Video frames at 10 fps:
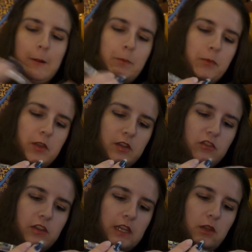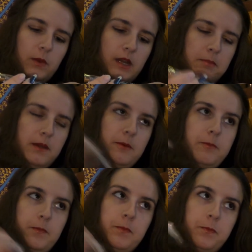It does shake you up
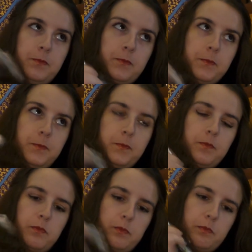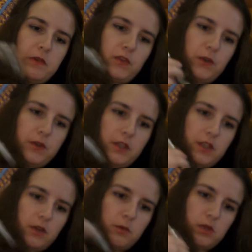before you
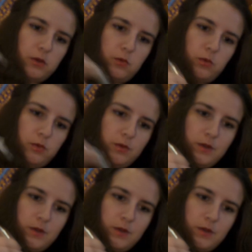go go.